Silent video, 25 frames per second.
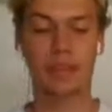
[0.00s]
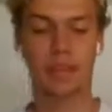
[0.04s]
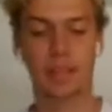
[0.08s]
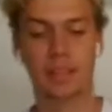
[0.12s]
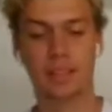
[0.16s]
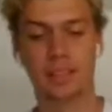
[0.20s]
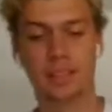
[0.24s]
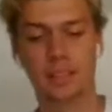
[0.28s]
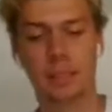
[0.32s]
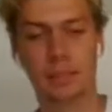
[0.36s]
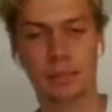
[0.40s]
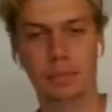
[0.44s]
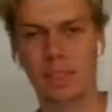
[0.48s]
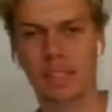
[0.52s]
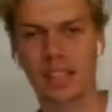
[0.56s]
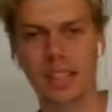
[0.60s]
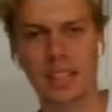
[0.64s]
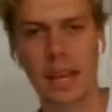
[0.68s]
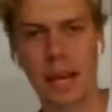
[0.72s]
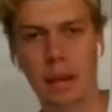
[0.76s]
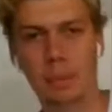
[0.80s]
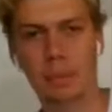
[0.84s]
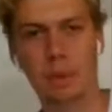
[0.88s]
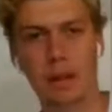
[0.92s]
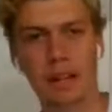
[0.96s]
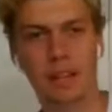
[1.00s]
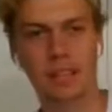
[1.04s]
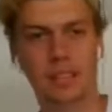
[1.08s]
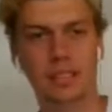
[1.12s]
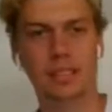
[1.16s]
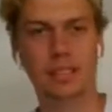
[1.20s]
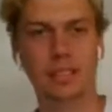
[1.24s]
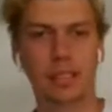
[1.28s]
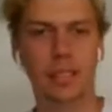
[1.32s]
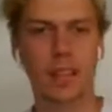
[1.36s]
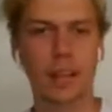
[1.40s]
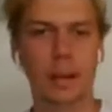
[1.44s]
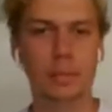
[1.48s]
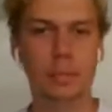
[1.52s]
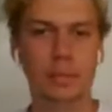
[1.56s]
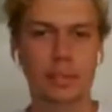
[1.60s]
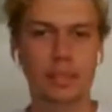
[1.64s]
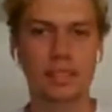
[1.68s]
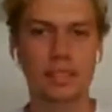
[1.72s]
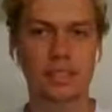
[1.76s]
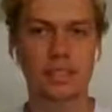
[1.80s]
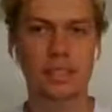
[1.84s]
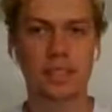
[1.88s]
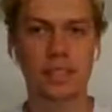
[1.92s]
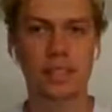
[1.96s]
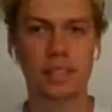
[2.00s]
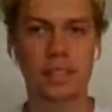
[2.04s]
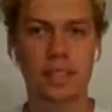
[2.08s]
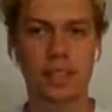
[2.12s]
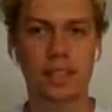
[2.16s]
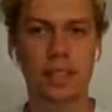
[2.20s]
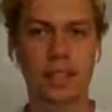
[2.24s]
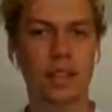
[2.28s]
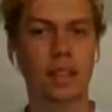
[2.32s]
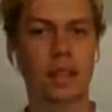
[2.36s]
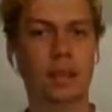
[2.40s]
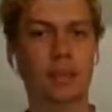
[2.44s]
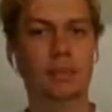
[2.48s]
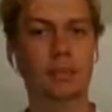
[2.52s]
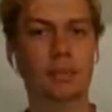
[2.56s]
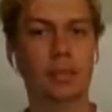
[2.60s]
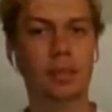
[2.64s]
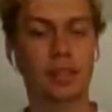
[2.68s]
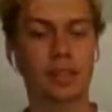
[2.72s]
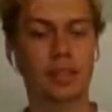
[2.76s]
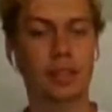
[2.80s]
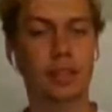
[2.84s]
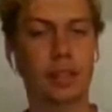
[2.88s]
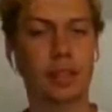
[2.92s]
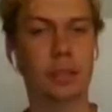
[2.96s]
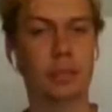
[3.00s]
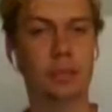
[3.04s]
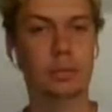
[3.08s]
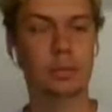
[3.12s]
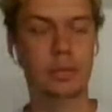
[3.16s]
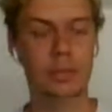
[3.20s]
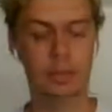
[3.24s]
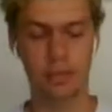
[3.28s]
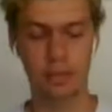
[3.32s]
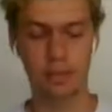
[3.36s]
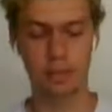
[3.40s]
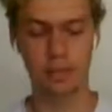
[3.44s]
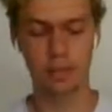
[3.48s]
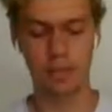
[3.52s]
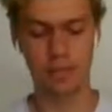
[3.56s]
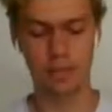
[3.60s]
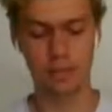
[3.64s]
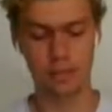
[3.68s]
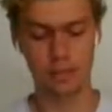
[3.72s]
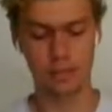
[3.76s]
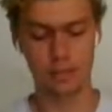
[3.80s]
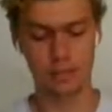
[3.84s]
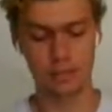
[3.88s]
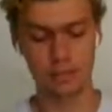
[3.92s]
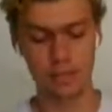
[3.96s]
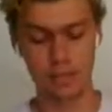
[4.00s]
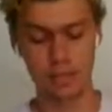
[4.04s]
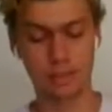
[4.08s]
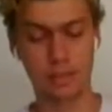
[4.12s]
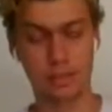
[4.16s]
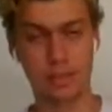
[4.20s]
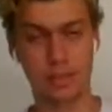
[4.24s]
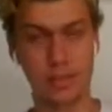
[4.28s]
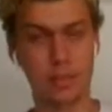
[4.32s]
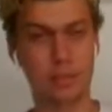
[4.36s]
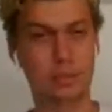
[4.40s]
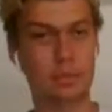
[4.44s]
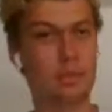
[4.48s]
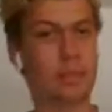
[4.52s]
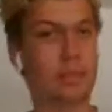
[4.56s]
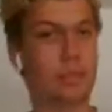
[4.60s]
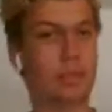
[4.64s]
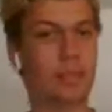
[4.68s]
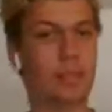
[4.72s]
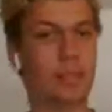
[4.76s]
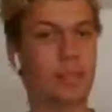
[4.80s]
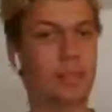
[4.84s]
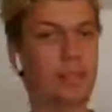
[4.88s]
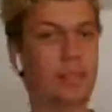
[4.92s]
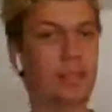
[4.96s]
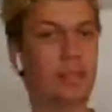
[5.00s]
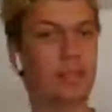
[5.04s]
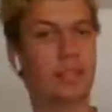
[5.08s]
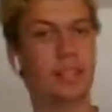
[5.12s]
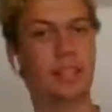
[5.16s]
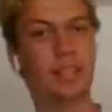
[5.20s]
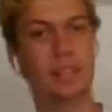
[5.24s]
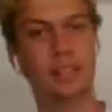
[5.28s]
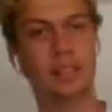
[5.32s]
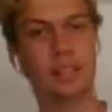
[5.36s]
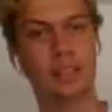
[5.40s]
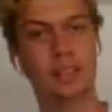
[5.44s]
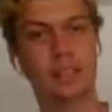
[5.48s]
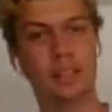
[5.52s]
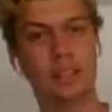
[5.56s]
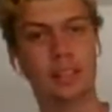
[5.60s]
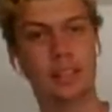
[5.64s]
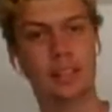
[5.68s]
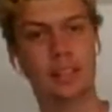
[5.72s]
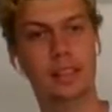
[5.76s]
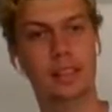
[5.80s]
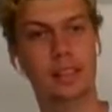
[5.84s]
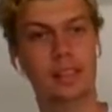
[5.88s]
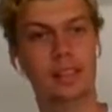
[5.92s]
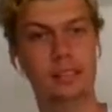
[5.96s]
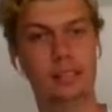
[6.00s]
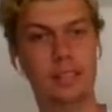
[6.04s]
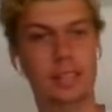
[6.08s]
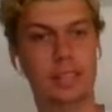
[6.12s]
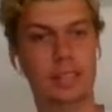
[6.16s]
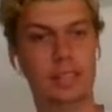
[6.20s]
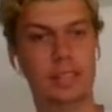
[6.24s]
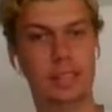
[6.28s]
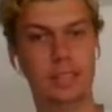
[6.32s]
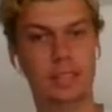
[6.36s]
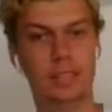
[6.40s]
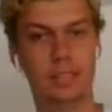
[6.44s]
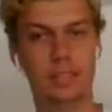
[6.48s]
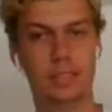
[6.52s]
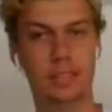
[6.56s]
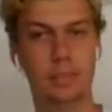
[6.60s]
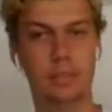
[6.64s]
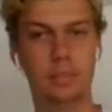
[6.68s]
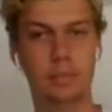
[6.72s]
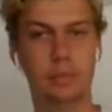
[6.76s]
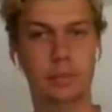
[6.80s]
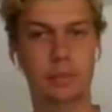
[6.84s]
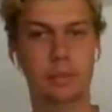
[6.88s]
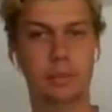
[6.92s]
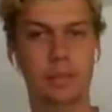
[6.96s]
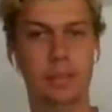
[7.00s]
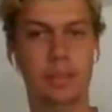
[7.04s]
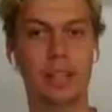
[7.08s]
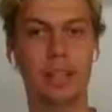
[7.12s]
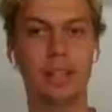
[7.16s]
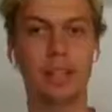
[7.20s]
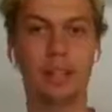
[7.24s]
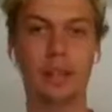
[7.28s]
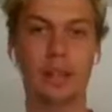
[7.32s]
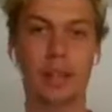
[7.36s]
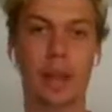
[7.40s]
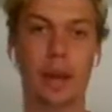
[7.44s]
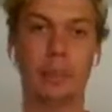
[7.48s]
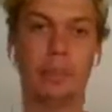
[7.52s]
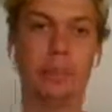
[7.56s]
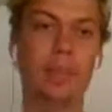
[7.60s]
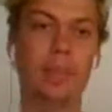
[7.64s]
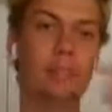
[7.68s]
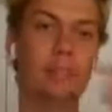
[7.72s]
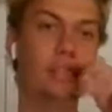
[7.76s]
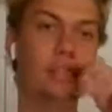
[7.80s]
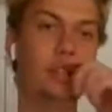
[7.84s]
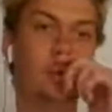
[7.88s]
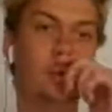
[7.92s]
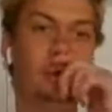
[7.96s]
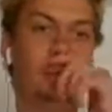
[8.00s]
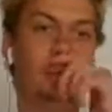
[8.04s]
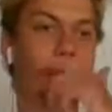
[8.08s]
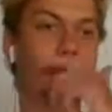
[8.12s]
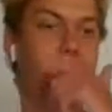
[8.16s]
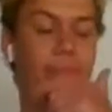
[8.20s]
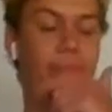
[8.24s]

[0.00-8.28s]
Same thing at Boxes of Comics. Pretty good stuff. It keeps you updated on here, and then we could also keep you updated on that page too.